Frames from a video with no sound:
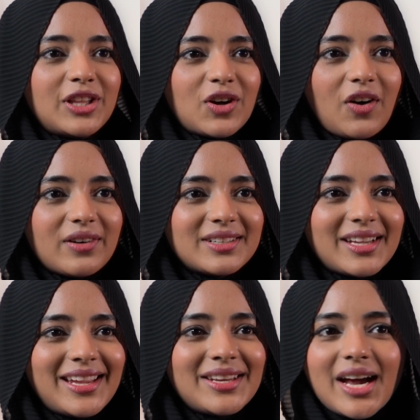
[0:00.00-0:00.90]
the
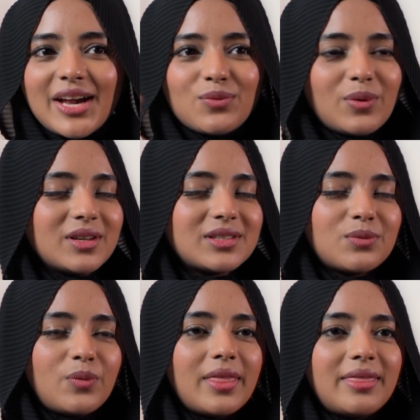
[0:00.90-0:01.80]
quarantine, I was
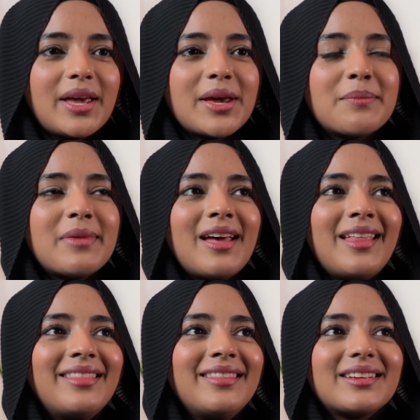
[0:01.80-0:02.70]
with them,
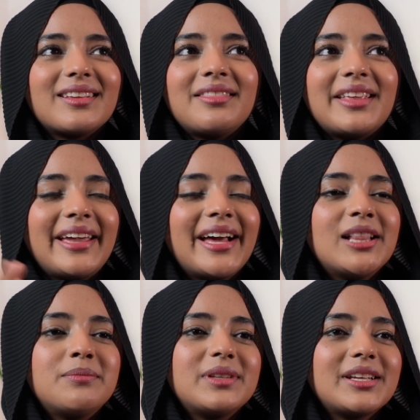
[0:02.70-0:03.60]
and they
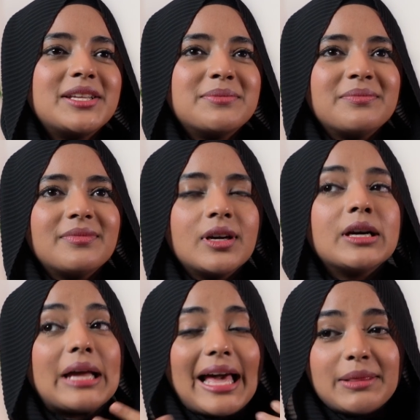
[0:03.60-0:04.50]
helped
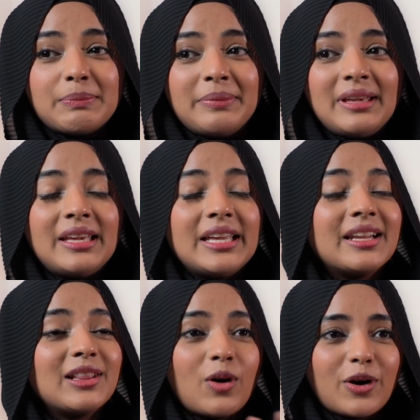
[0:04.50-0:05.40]
me in
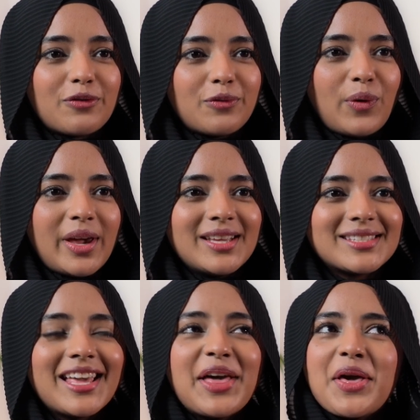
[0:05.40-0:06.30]
a lot of
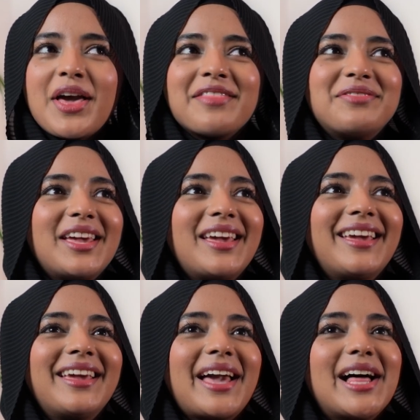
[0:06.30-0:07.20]
ways.
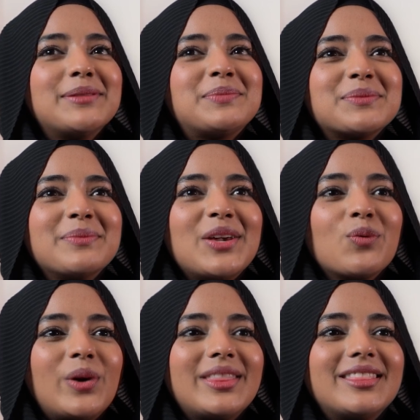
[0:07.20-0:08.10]
They helps me
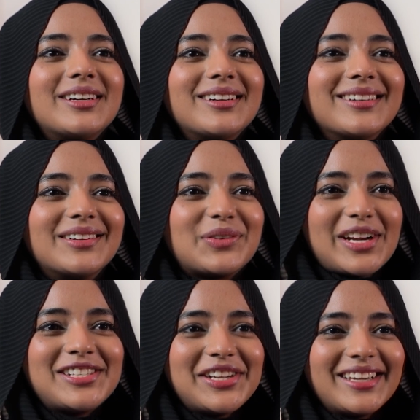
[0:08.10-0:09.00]
with the
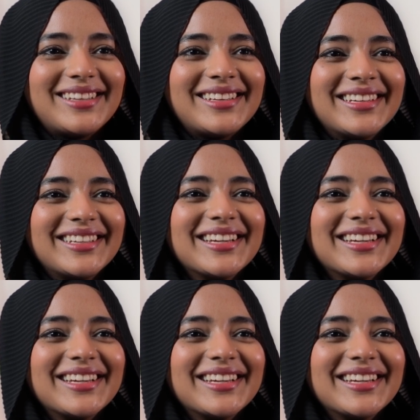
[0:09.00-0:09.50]
Russian